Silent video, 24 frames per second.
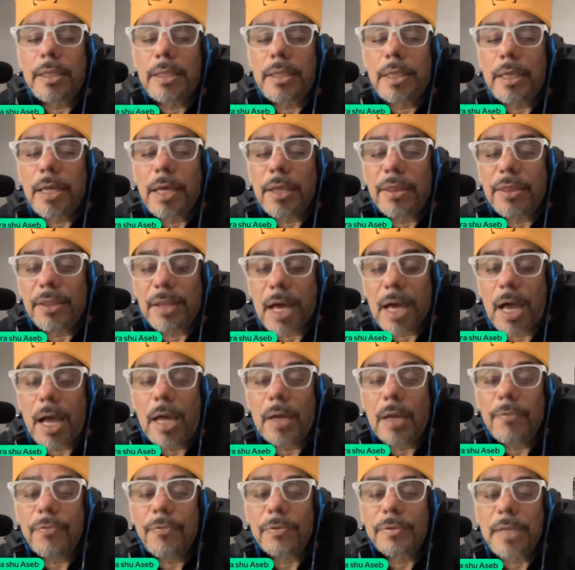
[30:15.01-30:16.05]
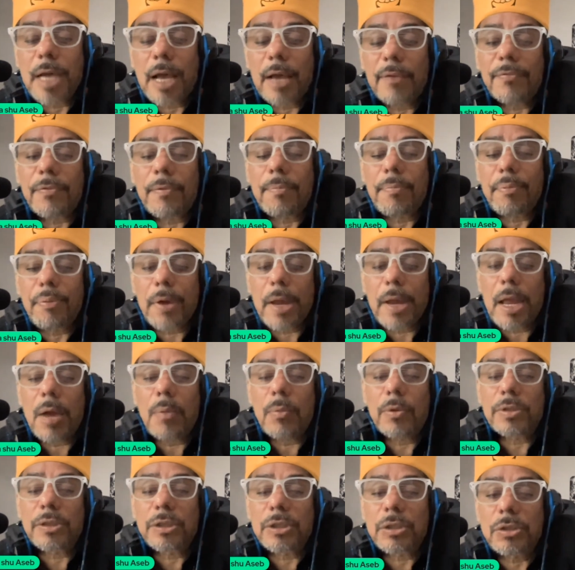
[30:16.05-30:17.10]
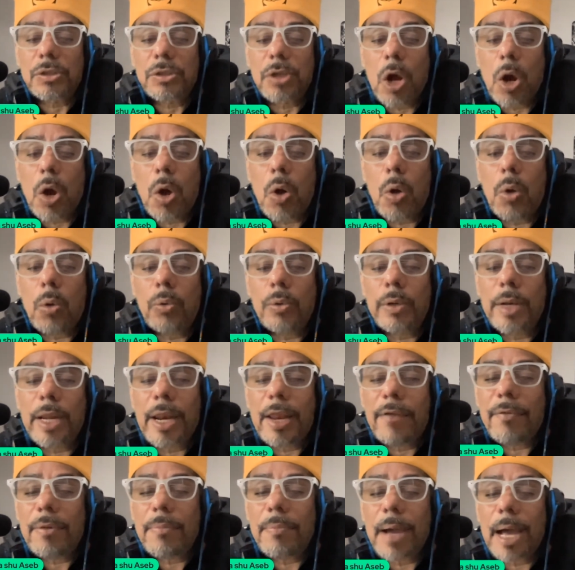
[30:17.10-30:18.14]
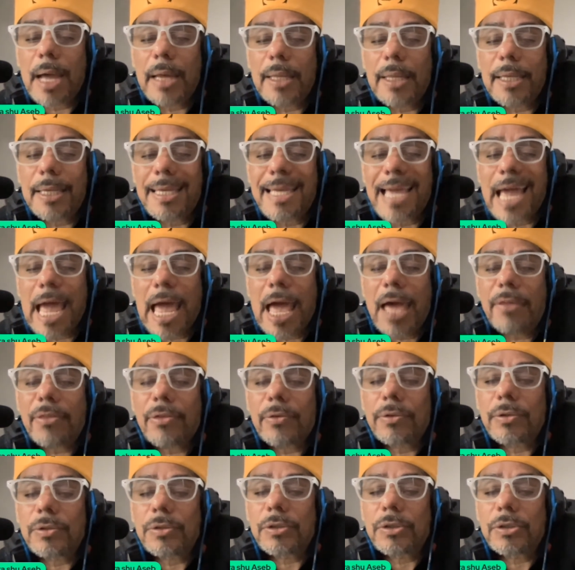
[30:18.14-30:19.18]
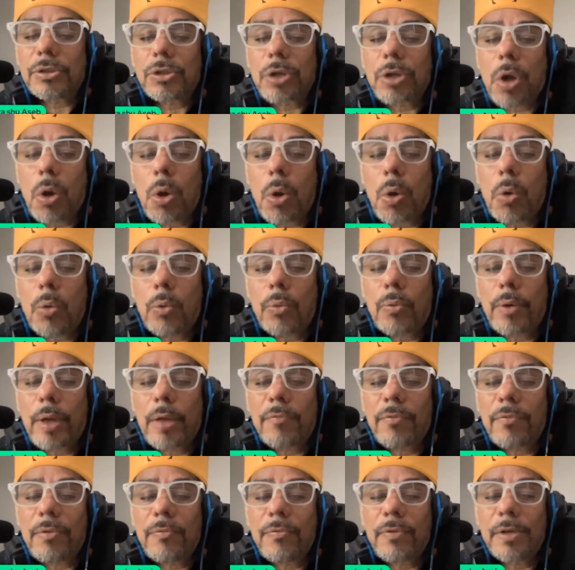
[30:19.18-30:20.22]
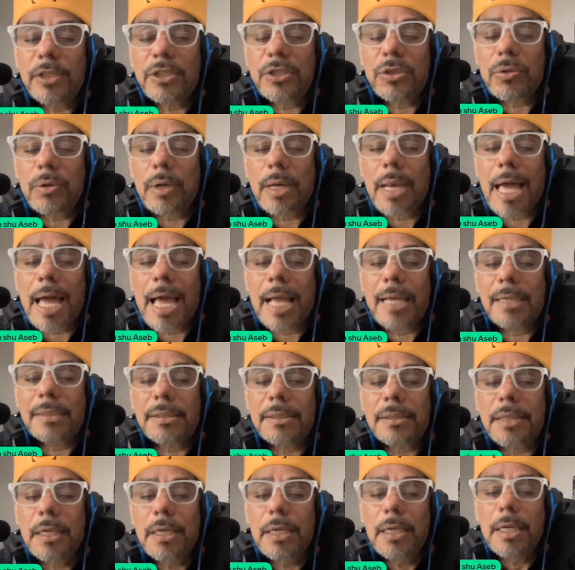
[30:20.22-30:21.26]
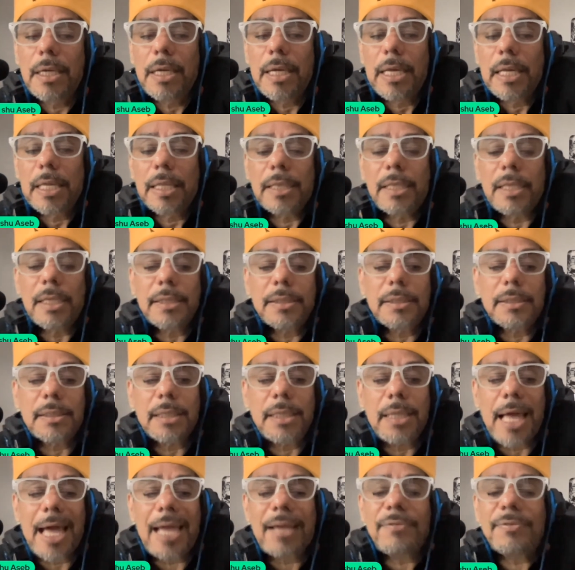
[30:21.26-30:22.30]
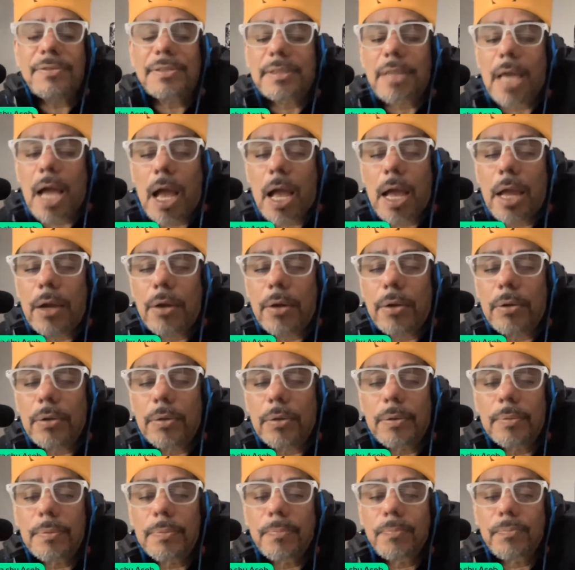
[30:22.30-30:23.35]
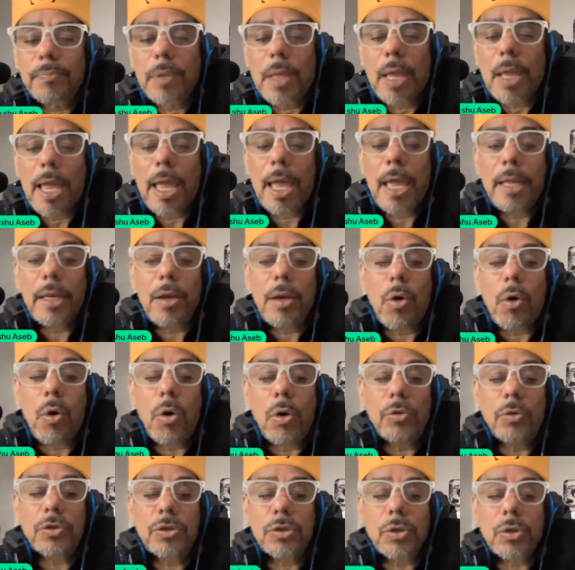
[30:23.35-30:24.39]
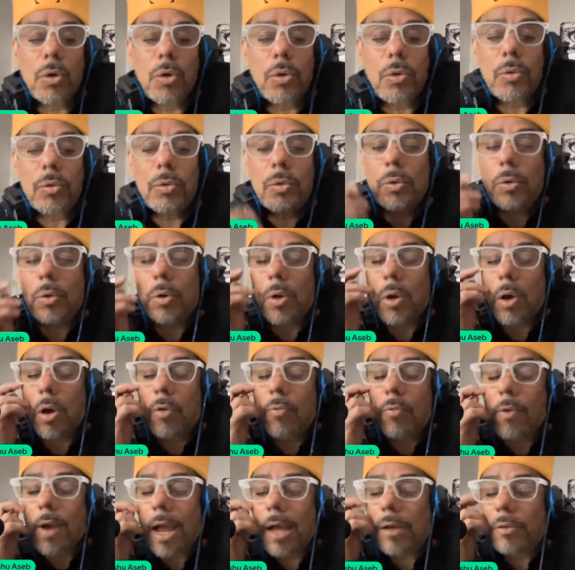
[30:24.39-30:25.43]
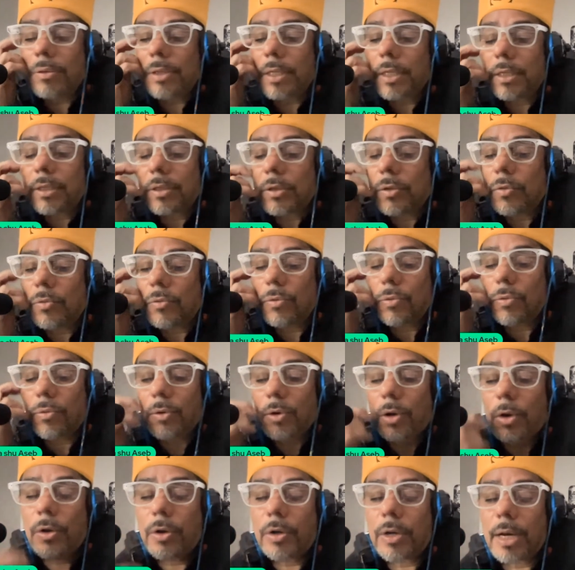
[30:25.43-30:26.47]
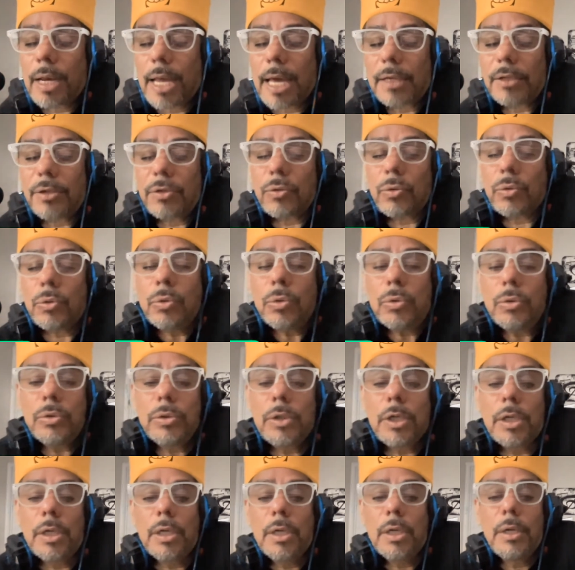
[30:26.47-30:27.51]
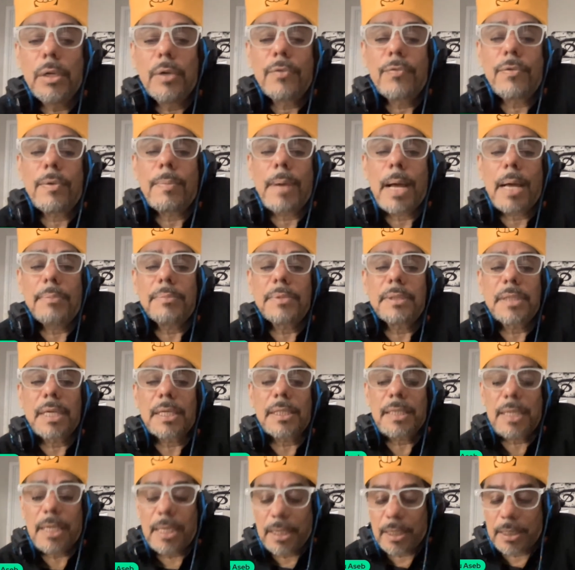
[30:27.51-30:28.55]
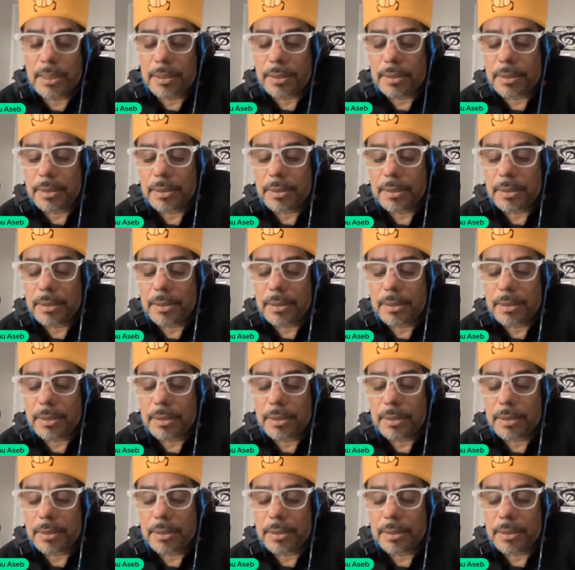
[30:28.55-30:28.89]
the Adhan for time for prayer was the tone, and everybody gathered to the tone, and we visualized this lifestyle. And also, around it, you heard a lot of the Oud from Hamzaddin,